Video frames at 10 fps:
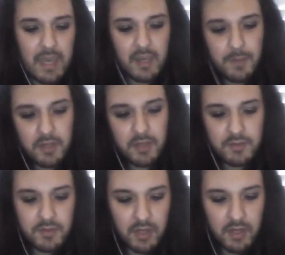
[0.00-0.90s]
America, but I
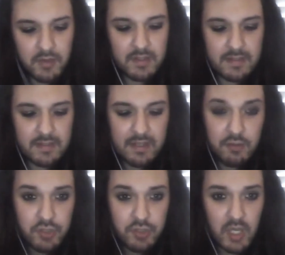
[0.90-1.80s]
do know that
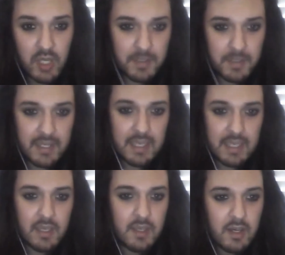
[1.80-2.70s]
Nintendo
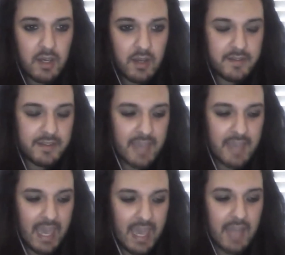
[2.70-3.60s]
Germany, on the other
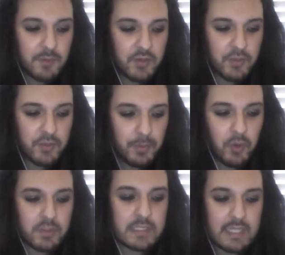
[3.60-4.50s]
hand, was
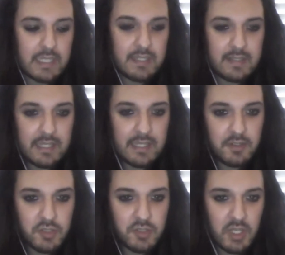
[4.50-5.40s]
supporting it,
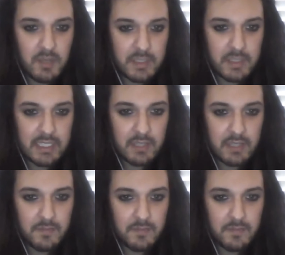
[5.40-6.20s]
Nintendo Germany.